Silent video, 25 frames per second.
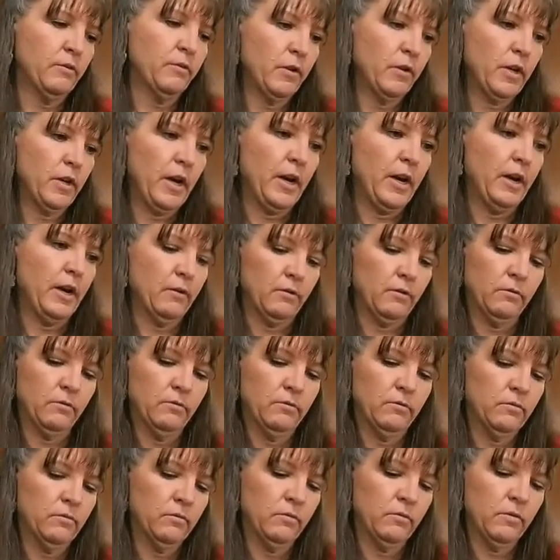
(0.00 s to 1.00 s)
for now
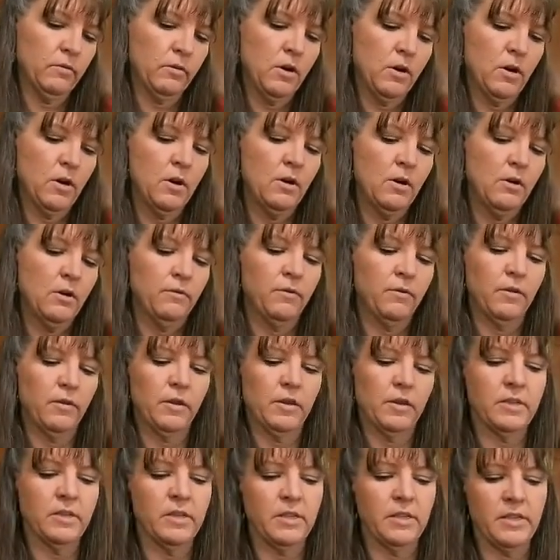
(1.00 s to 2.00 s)
for
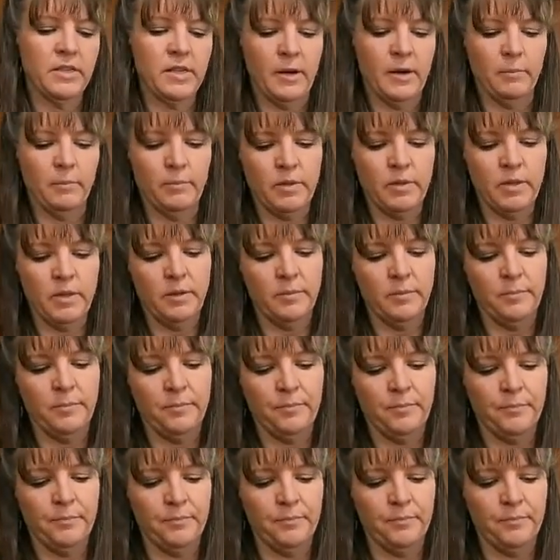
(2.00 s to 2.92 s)
this attempt.